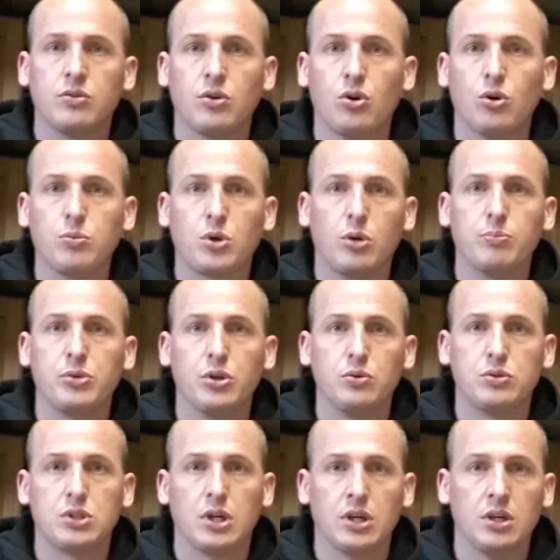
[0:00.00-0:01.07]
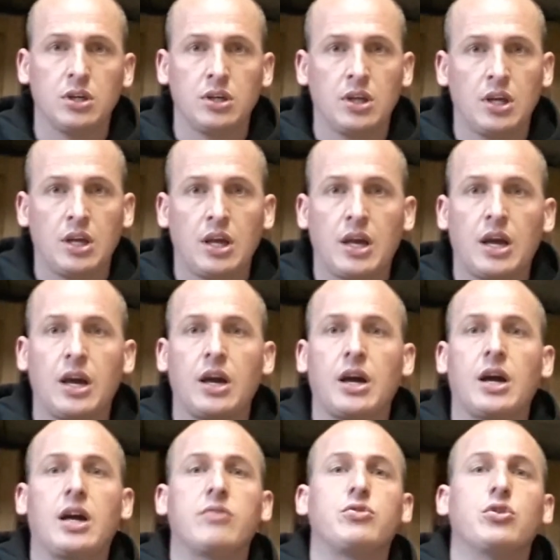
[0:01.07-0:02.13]
home computer.
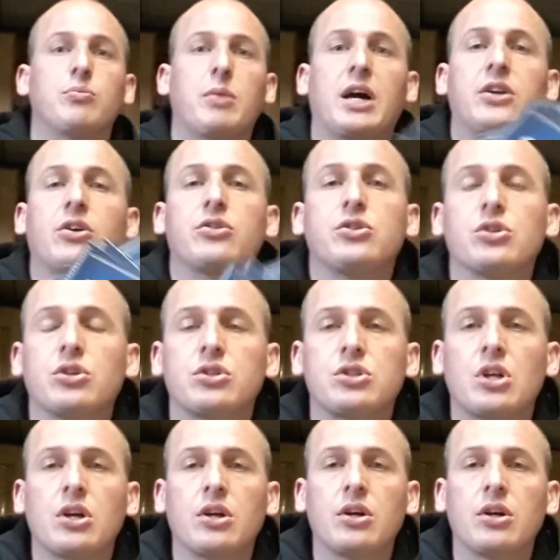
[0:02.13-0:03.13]
I've done mine on just